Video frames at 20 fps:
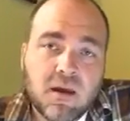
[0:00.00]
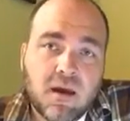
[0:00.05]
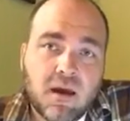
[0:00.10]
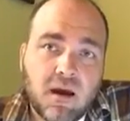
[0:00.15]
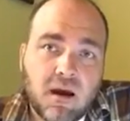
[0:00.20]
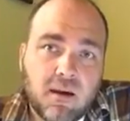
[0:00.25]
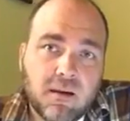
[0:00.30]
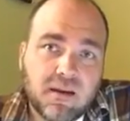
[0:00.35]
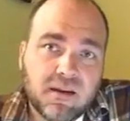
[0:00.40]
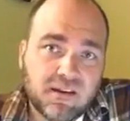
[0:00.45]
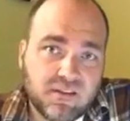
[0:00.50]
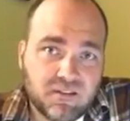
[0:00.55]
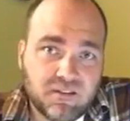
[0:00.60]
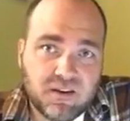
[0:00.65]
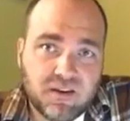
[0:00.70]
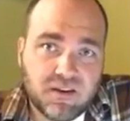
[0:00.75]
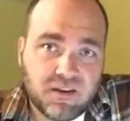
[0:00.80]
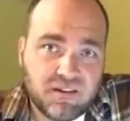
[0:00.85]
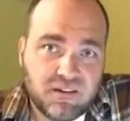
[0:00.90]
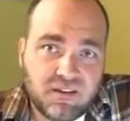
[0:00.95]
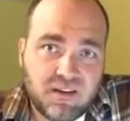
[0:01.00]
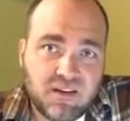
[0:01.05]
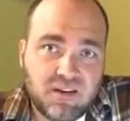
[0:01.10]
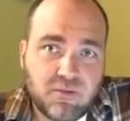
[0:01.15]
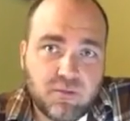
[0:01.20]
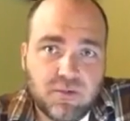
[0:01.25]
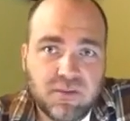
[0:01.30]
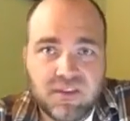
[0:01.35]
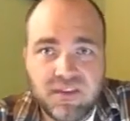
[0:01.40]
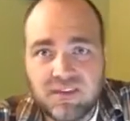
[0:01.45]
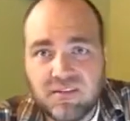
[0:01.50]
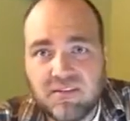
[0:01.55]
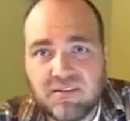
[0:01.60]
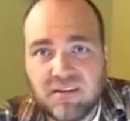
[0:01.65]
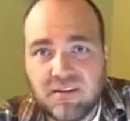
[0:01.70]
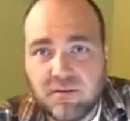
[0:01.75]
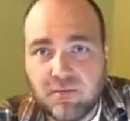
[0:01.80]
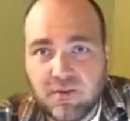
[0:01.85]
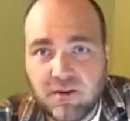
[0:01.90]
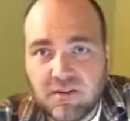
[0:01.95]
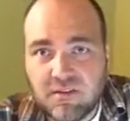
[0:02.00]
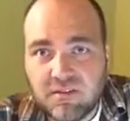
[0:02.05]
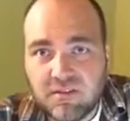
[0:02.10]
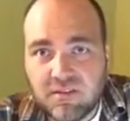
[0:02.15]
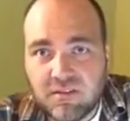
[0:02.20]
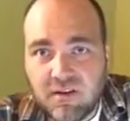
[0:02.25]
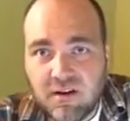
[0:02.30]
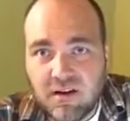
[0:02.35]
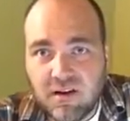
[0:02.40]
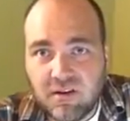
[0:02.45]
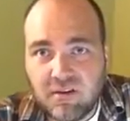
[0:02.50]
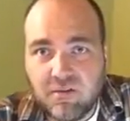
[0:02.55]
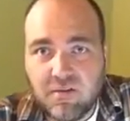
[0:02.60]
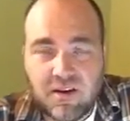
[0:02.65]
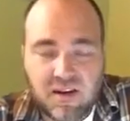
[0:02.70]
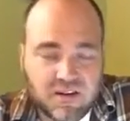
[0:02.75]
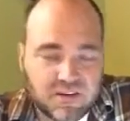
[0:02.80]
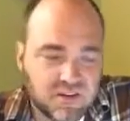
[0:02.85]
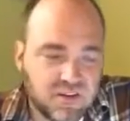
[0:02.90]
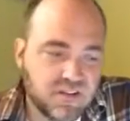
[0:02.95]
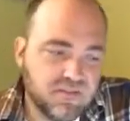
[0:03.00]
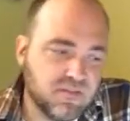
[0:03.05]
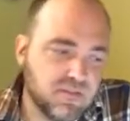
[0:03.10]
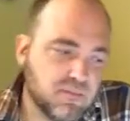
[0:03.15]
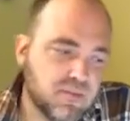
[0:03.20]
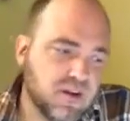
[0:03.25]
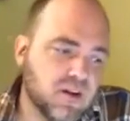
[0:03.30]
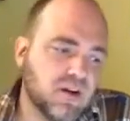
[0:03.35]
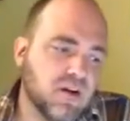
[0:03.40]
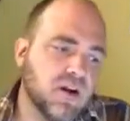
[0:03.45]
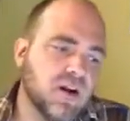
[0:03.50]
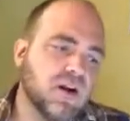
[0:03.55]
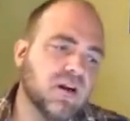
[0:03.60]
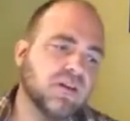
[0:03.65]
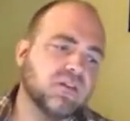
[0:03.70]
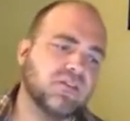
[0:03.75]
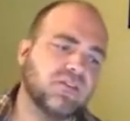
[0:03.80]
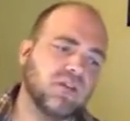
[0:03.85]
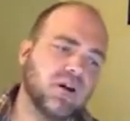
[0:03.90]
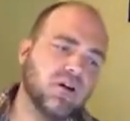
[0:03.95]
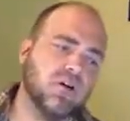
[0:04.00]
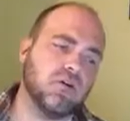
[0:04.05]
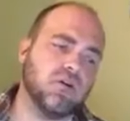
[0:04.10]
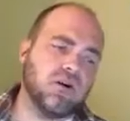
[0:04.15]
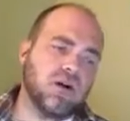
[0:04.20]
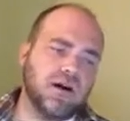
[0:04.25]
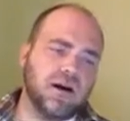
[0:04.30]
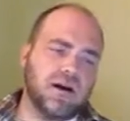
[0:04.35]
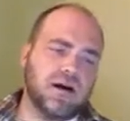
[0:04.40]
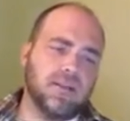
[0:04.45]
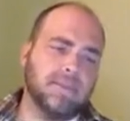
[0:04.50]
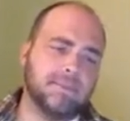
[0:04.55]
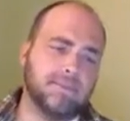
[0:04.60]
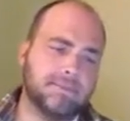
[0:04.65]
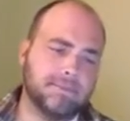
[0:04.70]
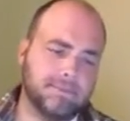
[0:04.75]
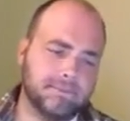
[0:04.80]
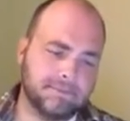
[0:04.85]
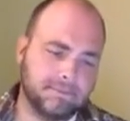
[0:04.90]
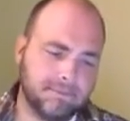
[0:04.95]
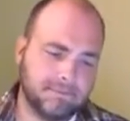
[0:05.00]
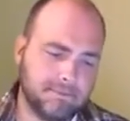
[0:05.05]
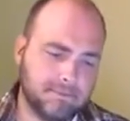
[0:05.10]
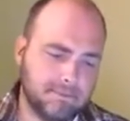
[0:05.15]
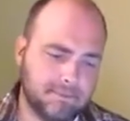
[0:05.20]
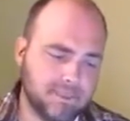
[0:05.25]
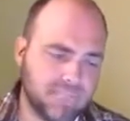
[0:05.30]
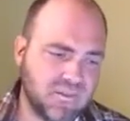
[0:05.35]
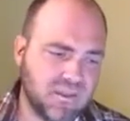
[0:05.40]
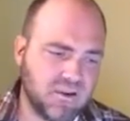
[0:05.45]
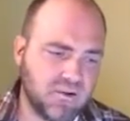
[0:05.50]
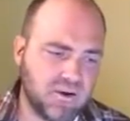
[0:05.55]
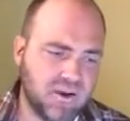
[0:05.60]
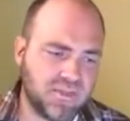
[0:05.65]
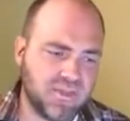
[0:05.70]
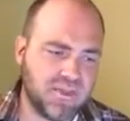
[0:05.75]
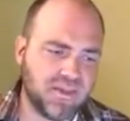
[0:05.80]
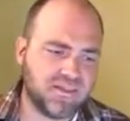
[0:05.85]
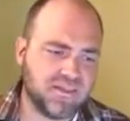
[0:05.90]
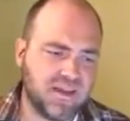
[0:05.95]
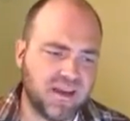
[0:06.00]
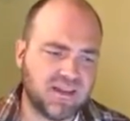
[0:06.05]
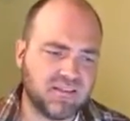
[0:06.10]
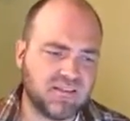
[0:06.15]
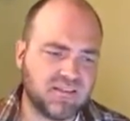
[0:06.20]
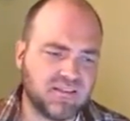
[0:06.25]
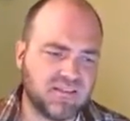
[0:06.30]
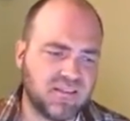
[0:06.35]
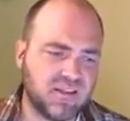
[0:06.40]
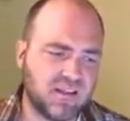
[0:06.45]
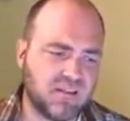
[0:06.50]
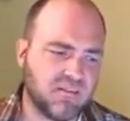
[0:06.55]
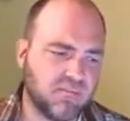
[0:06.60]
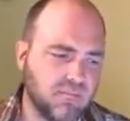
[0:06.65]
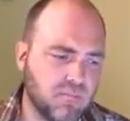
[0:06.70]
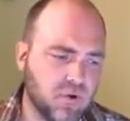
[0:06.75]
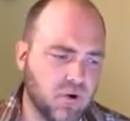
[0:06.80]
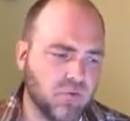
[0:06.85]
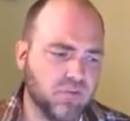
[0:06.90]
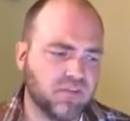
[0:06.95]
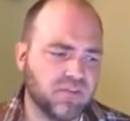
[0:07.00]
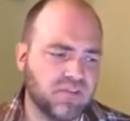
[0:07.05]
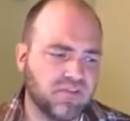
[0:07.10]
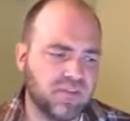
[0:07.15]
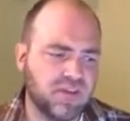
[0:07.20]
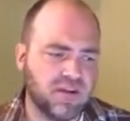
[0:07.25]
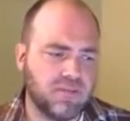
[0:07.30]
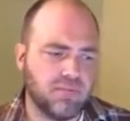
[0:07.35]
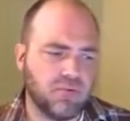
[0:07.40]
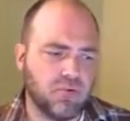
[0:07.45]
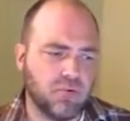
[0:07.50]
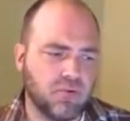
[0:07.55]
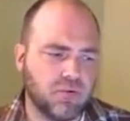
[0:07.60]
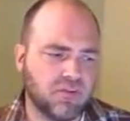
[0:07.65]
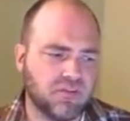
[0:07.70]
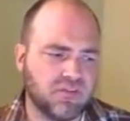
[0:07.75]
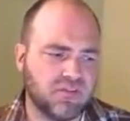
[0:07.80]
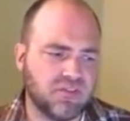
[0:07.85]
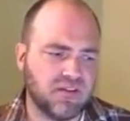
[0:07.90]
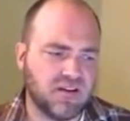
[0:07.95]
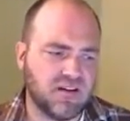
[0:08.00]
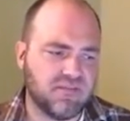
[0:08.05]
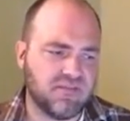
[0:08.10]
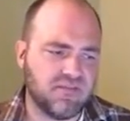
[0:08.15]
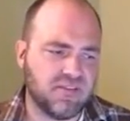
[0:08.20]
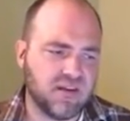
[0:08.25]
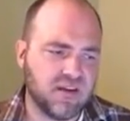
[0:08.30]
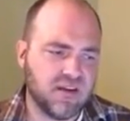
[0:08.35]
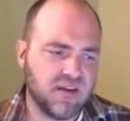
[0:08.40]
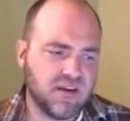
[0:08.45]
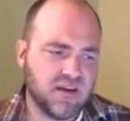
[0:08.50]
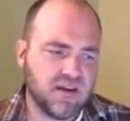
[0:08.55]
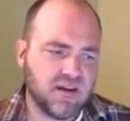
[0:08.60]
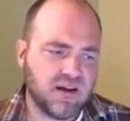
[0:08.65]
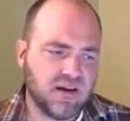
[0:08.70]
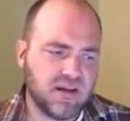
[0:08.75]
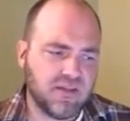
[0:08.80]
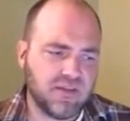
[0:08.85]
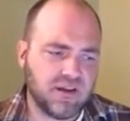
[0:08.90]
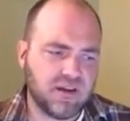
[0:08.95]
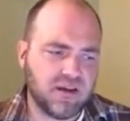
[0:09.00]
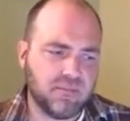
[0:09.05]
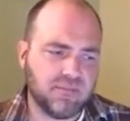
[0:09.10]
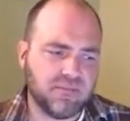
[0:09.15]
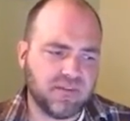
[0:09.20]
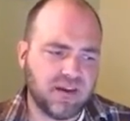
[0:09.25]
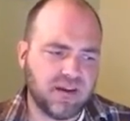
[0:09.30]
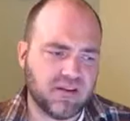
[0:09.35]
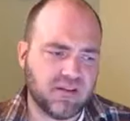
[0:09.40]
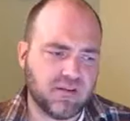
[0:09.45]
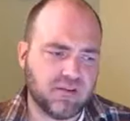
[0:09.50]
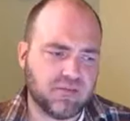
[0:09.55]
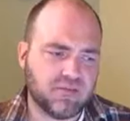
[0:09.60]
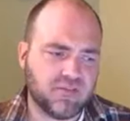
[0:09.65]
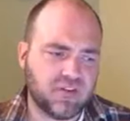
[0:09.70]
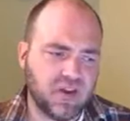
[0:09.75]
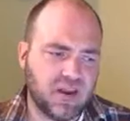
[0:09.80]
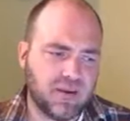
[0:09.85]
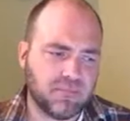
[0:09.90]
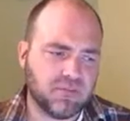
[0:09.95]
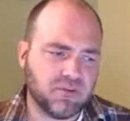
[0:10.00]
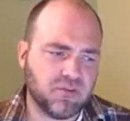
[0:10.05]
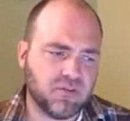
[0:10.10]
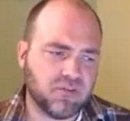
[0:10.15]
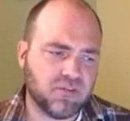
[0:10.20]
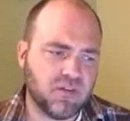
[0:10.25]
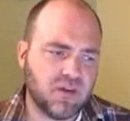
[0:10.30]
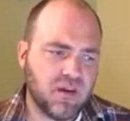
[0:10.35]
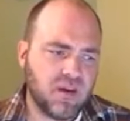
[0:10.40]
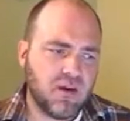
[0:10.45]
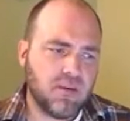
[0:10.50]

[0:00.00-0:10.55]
And he's going to continue with this secret creation of the mirror. So, I think that's most of the important stuff that comes out of those chapters.